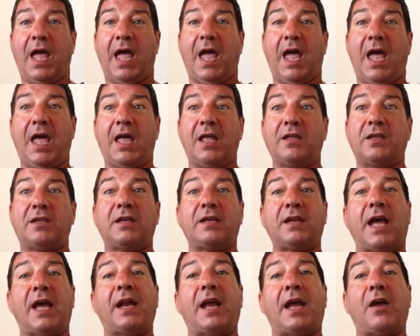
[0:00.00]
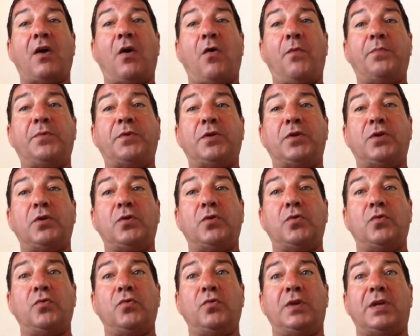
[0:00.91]
And tonight I hope
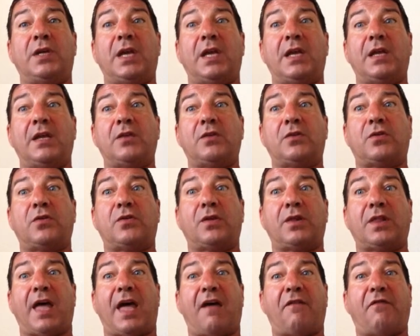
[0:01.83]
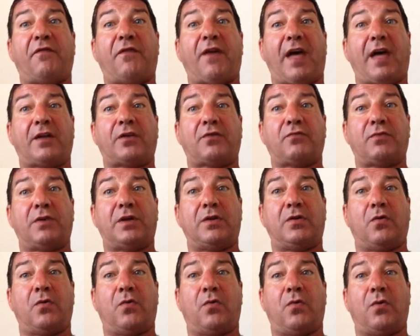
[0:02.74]
to get into the Laugh
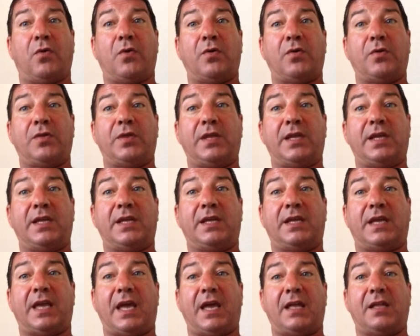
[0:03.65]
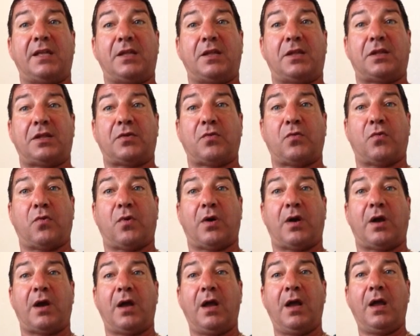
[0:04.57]
Factory or the Comedy
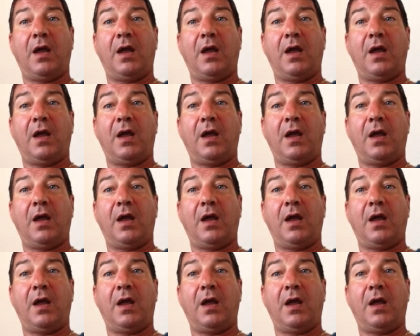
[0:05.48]
Store,